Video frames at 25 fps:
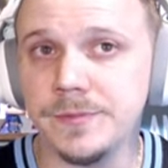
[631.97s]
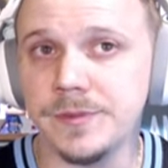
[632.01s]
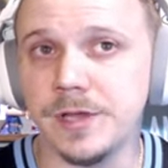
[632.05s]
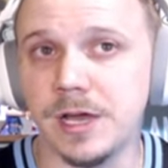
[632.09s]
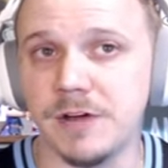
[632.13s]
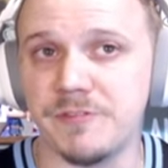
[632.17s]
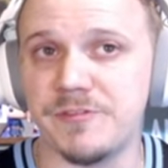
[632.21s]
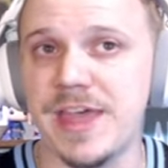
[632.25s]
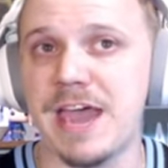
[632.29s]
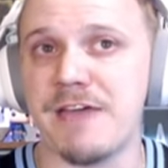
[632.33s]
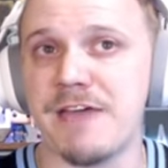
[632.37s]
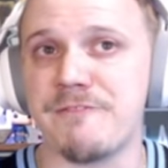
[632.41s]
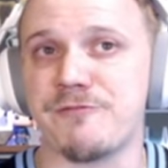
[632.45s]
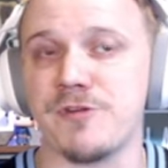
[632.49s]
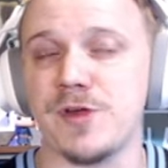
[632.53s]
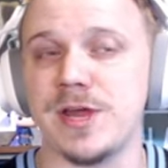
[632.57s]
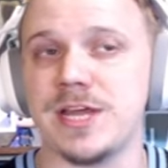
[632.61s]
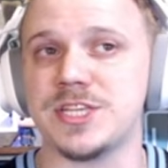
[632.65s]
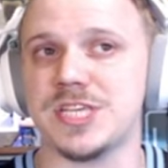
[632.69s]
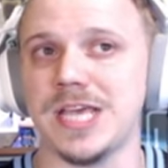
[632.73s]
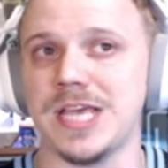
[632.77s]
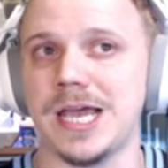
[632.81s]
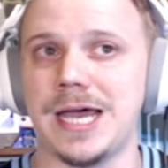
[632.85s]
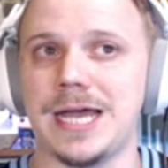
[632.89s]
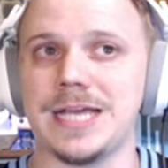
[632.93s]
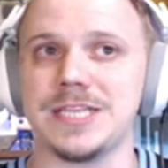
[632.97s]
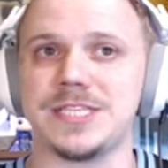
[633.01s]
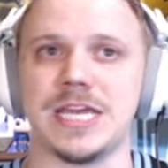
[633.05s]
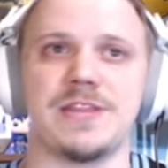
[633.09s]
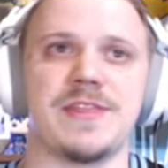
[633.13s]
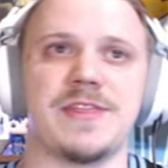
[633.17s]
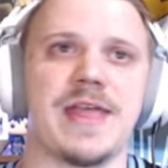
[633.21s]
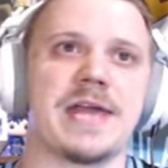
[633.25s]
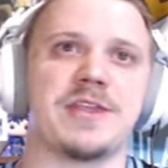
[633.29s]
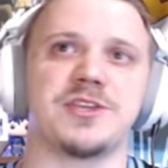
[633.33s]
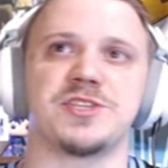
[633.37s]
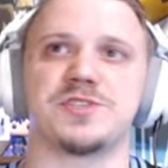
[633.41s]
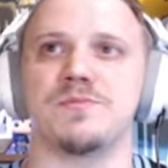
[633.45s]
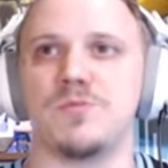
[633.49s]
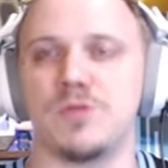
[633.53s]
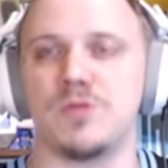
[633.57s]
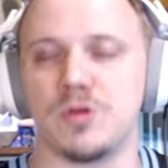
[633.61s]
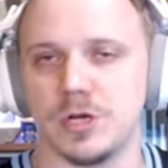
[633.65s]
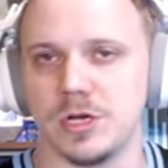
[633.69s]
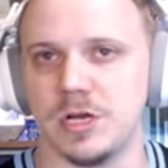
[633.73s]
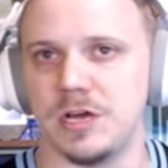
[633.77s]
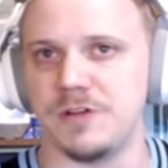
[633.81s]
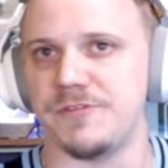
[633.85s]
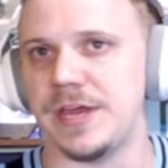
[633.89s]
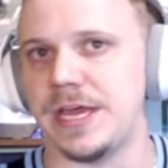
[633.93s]
of that franchise, and that is
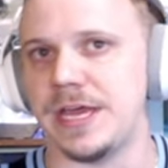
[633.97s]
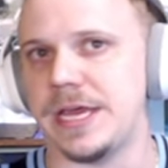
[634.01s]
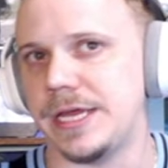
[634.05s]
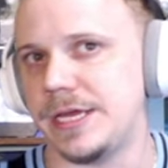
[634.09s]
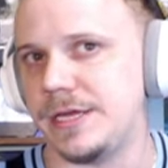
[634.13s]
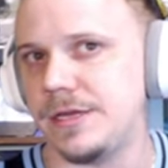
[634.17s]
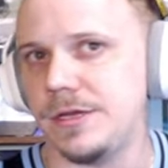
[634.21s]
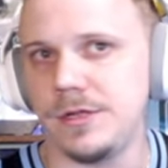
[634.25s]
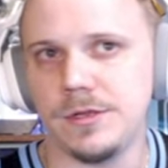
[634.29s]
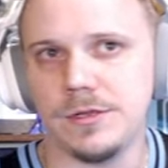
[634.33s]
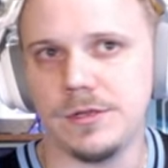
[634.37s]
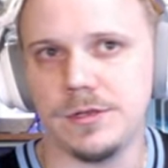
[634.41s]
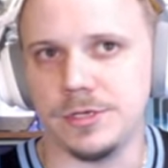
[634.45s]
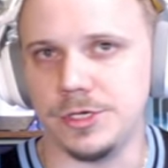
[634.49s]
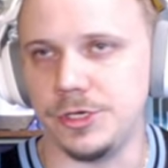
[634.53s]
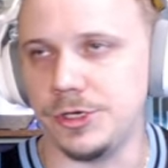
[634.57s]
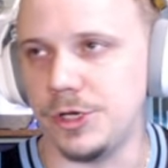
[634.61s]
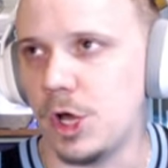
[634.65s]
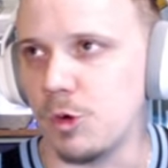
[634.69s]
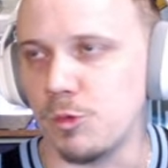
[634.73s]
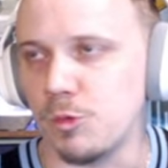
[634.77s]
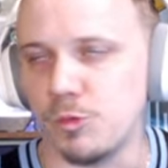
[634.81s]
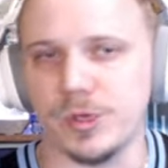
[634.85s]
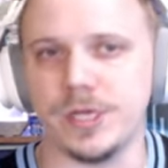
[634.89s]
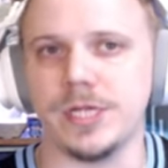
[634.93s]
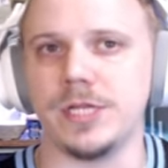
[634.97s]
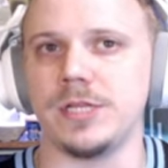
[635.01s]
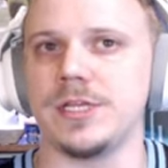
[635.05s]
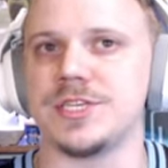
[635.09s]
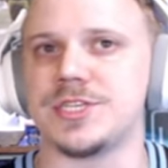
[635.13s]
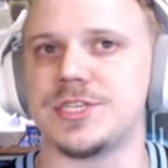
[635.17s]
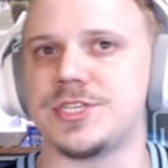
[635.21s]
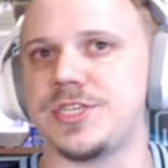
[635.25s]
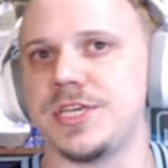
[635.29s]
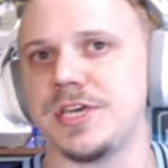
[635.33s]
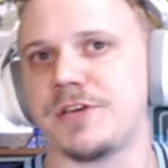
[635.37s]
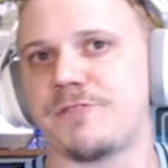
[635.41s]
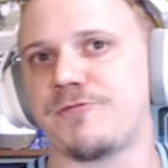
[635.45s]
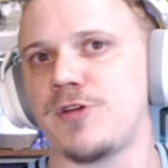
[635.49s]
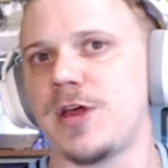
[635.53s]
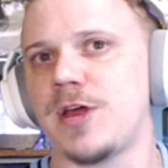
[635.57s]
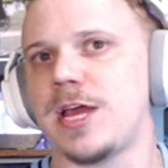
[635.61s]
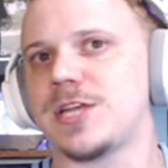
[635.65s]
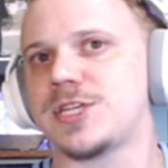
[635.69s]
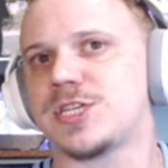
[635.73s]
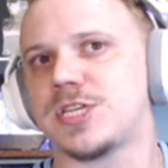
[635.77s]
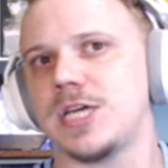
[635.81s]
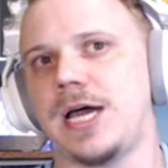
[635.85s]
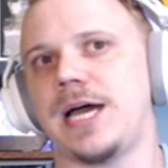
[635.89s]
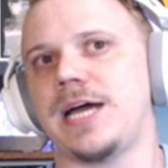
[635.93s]
more of a you know realistic
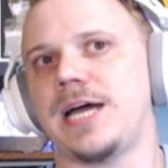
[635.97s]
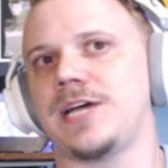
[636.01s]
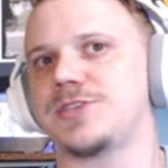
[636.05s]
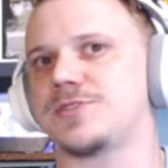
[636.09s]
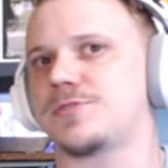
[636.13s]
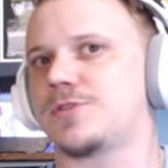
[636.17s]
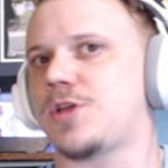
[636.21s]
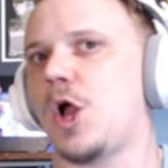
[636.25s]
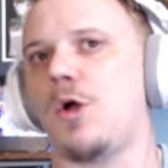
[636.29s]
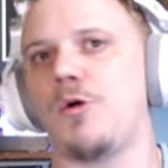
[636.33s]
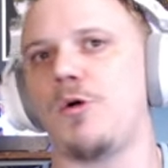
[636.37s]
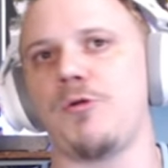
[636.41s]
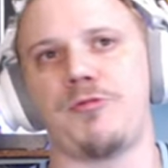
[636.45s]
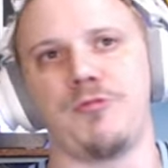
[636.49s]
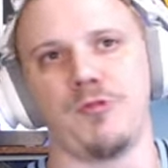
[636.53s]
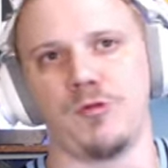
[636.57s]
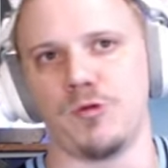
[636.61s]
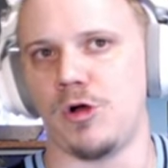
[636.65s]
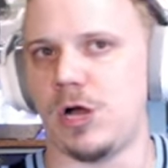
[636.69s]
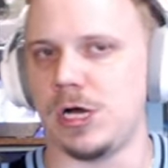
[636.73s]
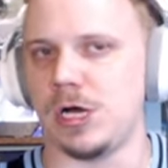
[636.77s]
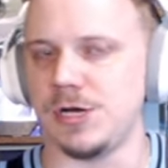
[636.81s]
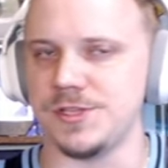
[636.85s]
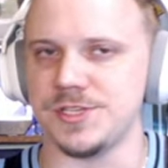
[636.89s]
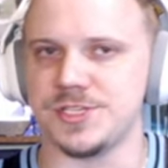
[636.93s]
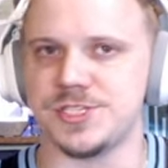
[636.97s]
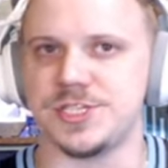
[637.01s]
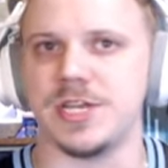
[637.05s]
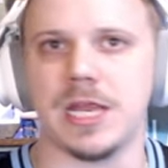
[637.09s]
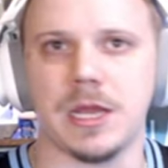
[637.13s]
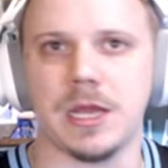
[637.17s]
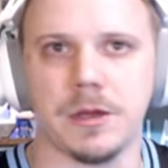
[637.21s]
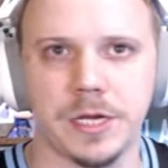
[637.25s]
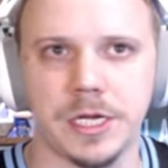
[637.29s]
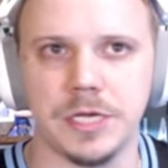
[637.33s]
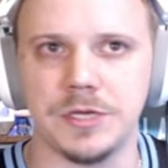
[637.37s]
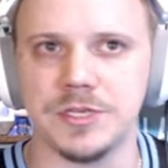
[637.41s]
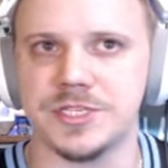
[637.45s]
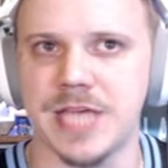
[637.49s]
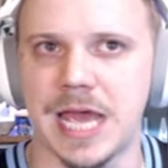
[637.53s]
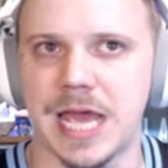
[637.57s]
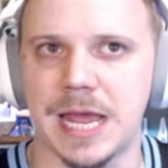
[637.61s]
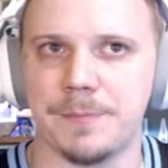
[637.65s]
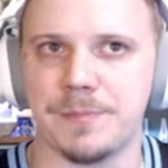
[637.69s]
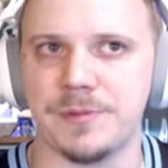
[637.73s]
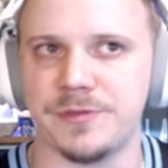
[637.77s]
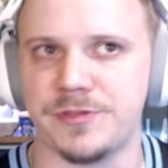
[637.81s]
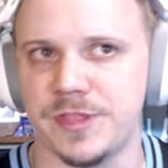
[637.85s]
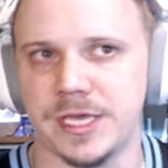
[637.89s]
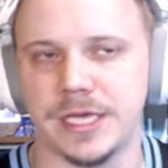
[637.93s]
franchise. Go through all the scenarios
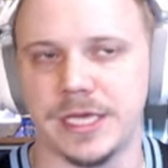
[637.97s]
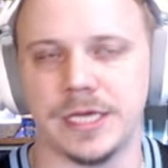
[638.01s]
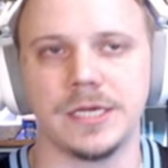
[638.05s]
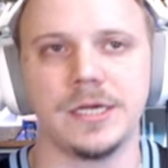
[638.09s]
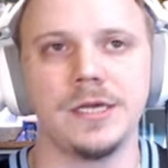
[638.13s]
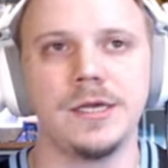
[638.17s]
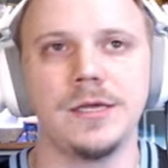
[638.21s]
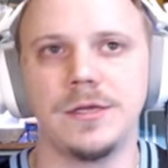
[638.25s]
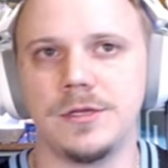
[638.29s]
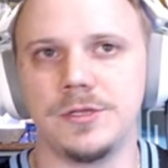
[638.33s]
type of thing.